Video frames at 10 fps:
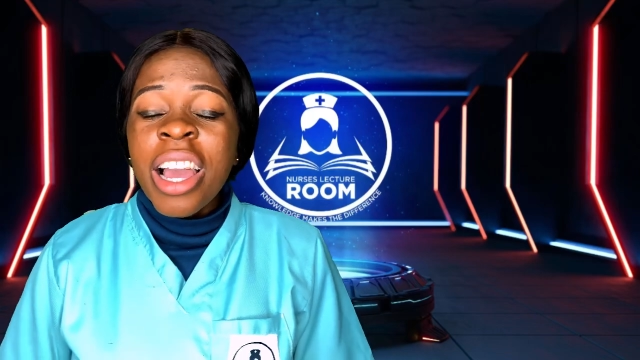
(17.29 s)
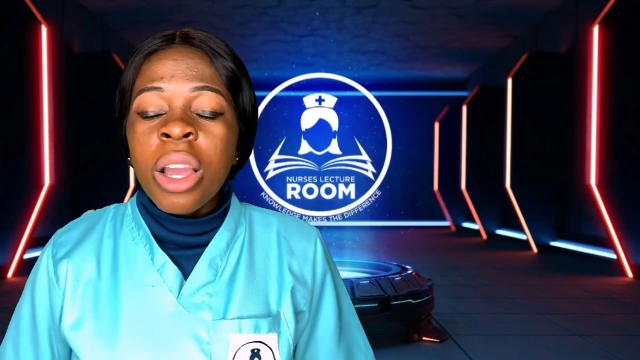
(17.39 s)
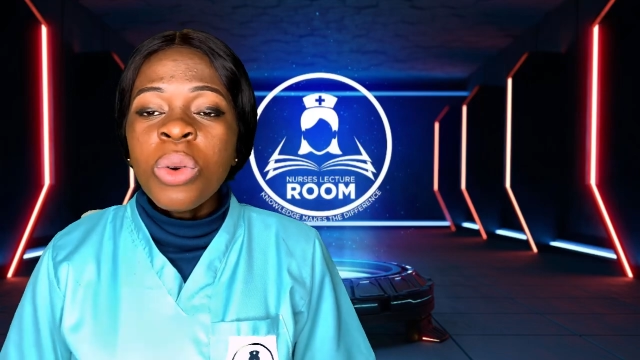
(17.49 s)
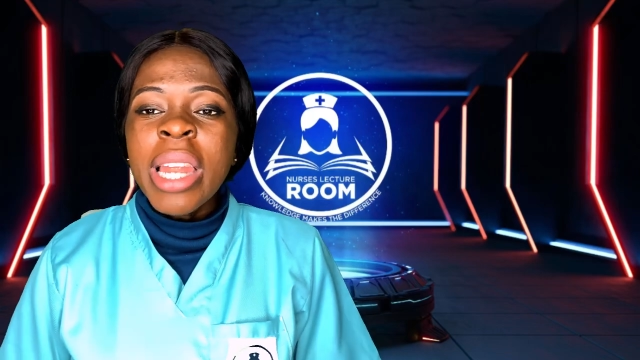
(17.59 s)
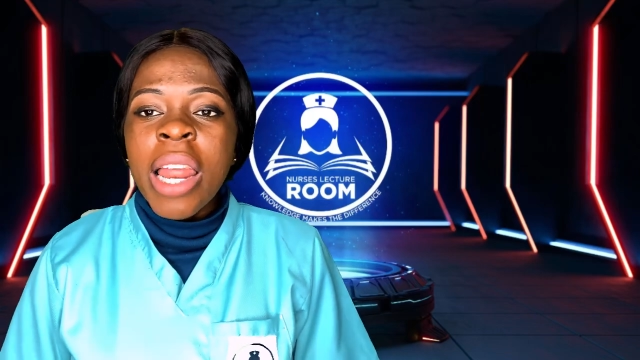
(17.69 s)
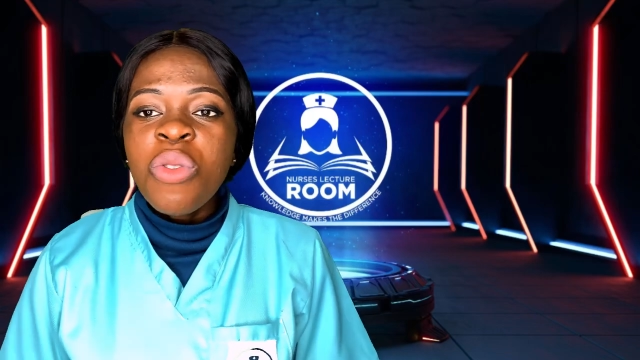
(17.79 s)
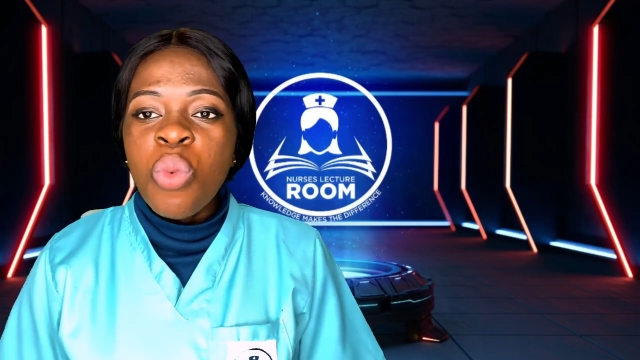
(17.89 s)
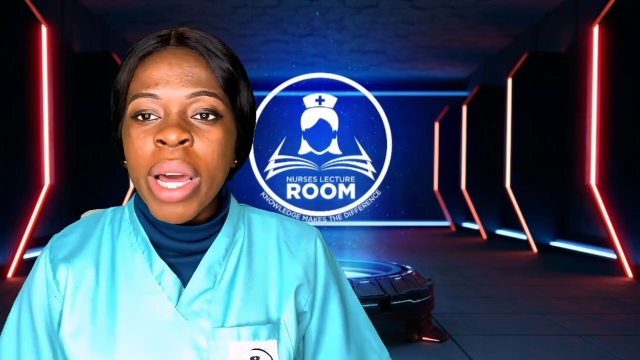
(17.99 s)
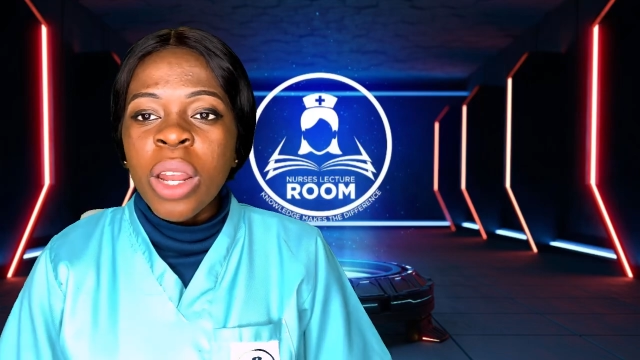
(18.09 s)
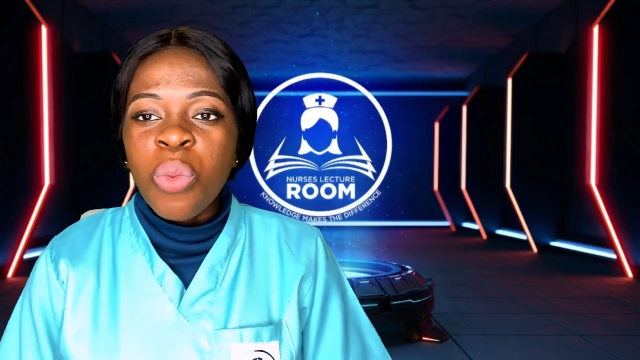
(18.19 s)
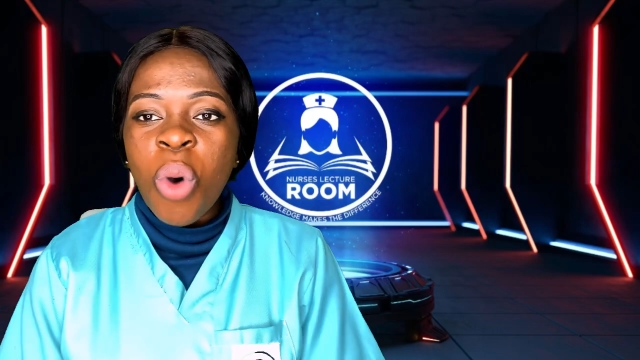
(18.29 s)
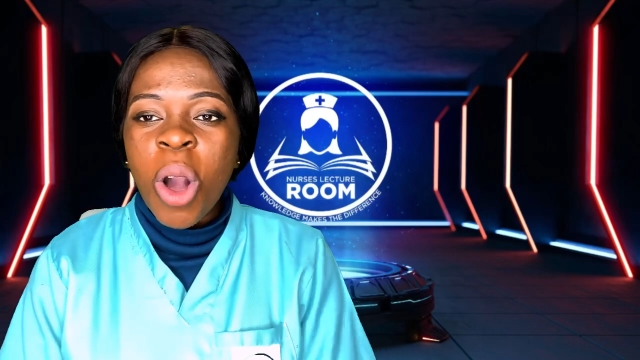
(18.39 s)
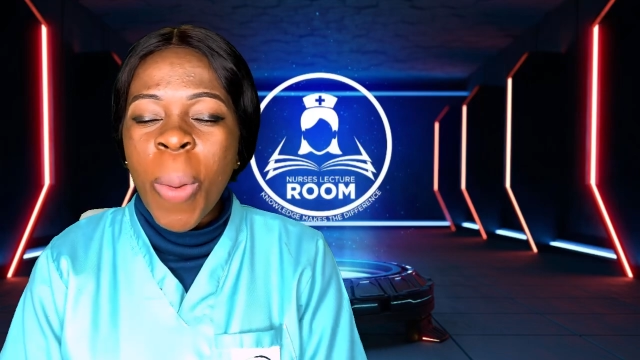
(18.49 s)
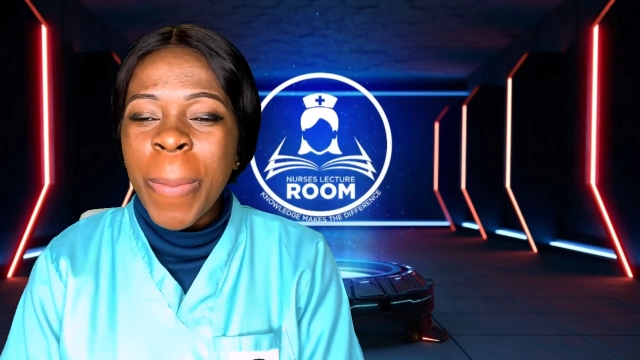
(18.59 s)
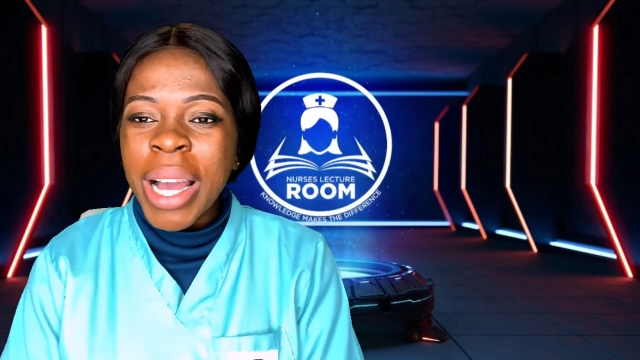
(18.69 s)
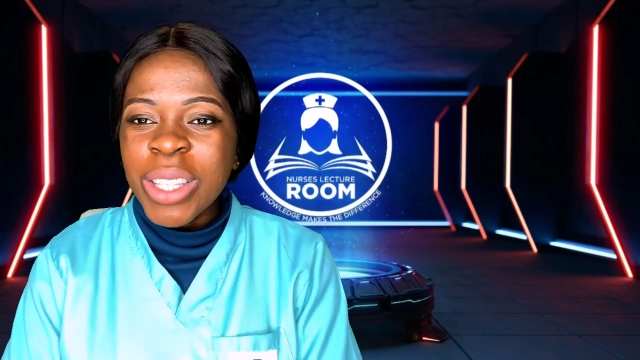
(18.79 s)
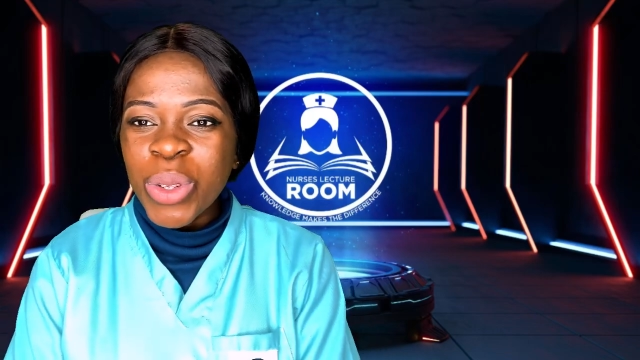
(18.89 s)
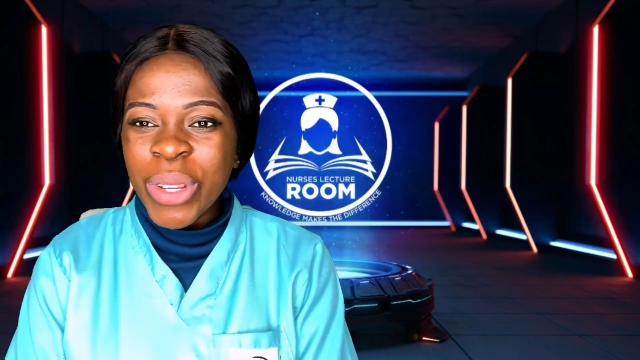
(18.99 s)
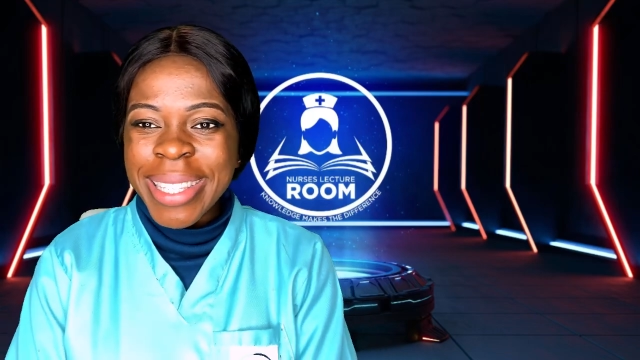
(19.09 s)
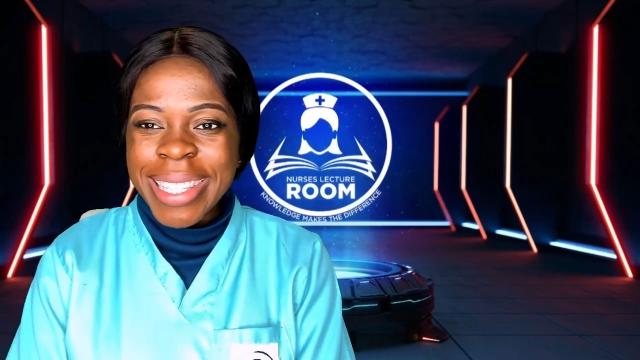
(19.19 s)
Good day everyone and welcome back to
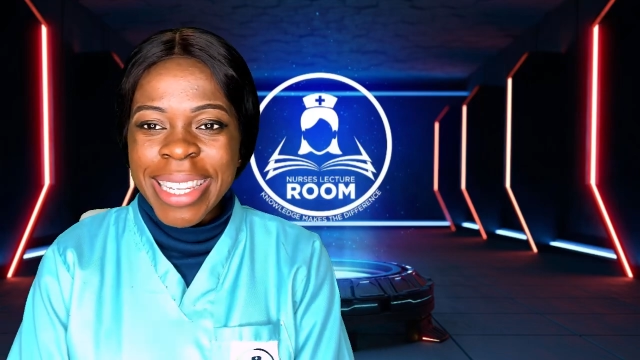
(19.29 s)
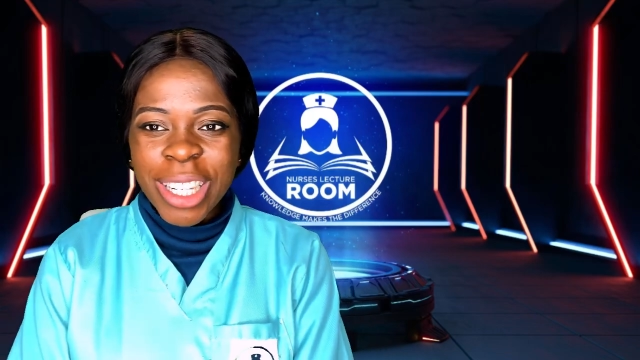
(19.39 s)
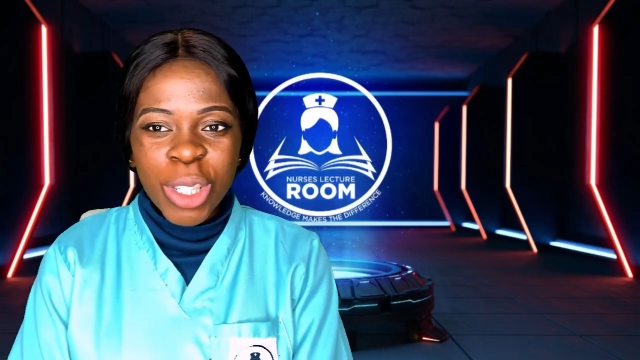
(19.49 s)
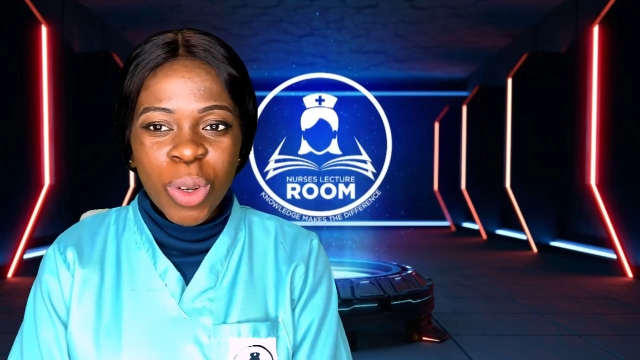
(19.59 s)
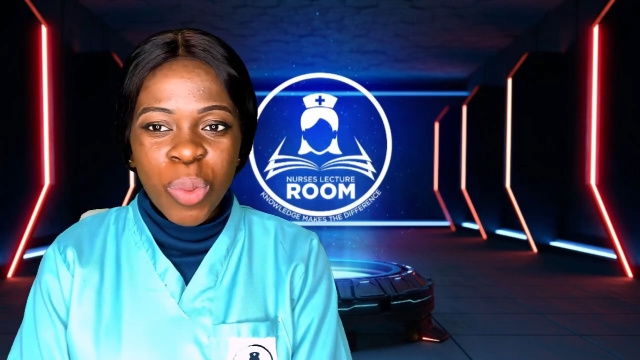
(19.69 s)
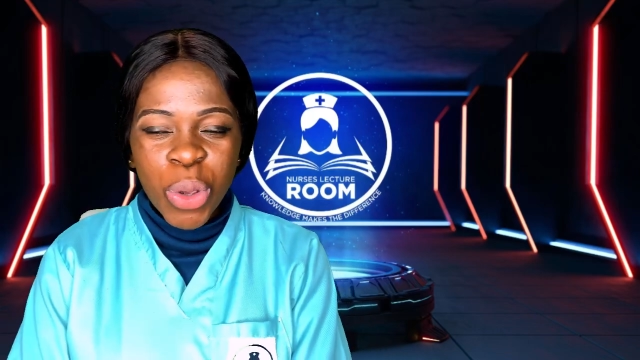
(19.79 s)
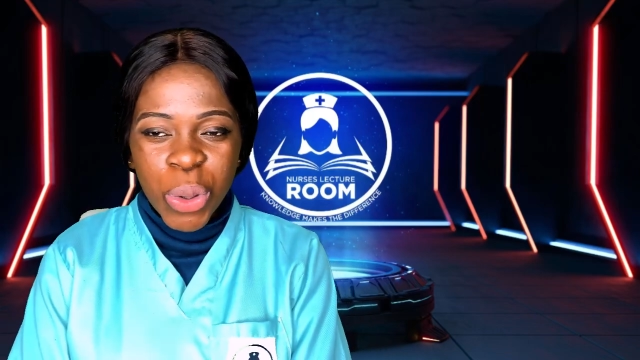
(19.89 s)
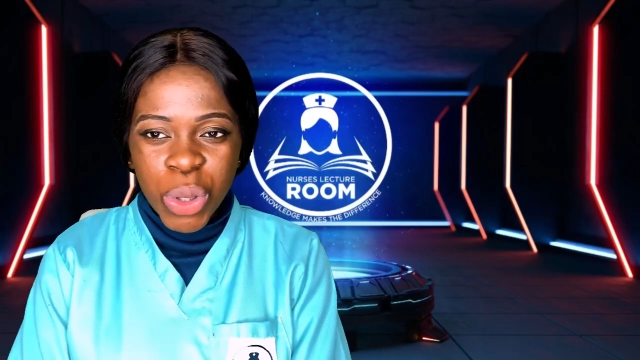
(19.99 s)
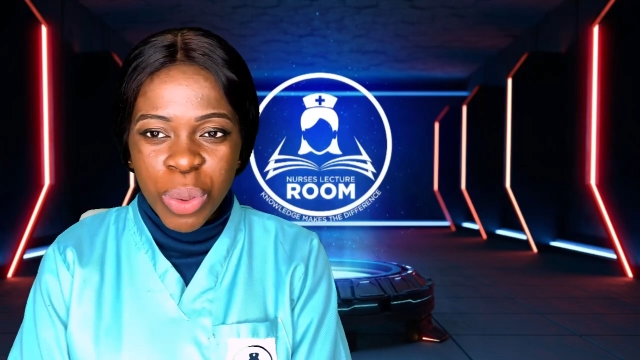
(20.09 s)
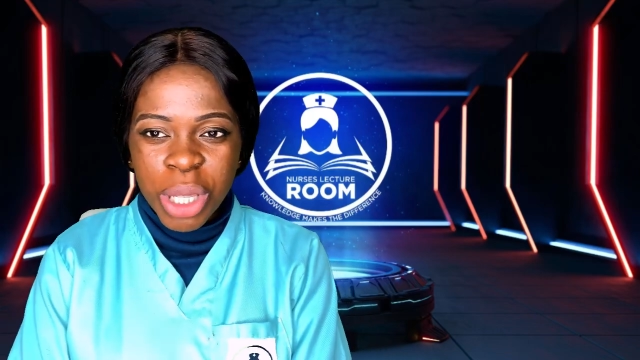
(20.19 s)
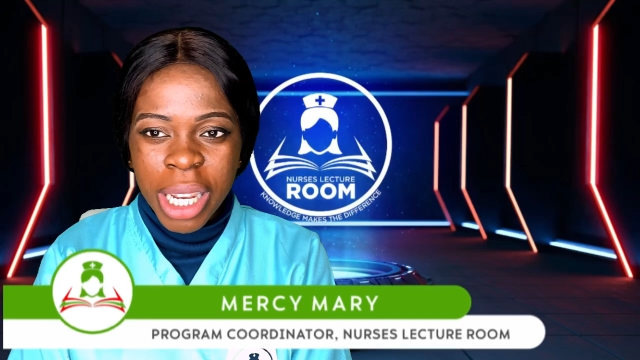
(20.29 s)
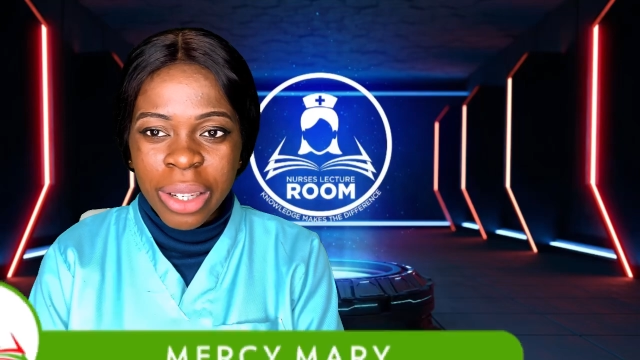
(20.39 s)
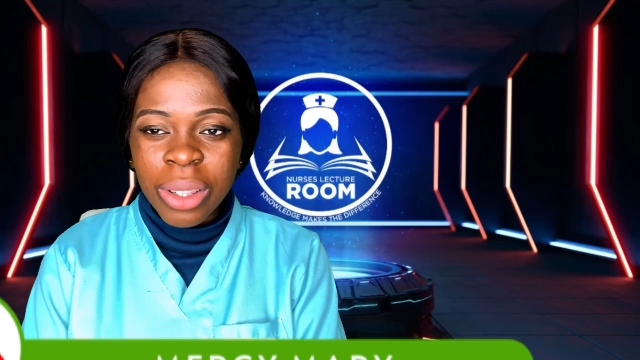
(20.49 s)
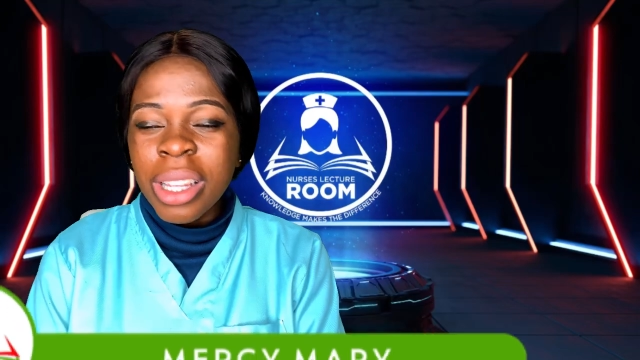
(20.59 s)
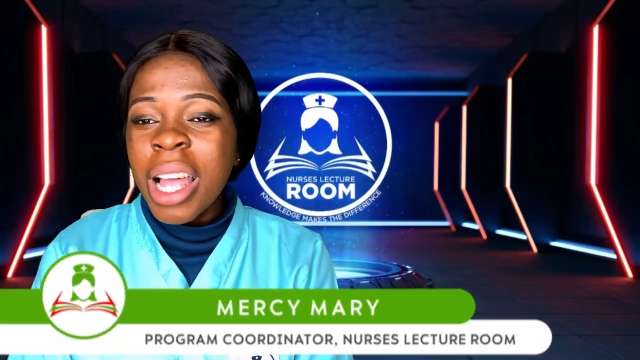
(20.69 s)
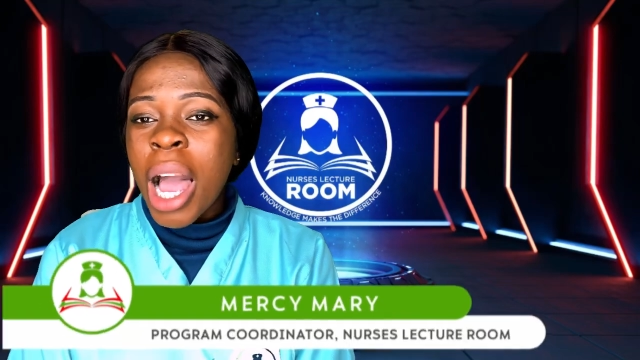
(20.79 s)
Nurses Lecture Room YouTube channel.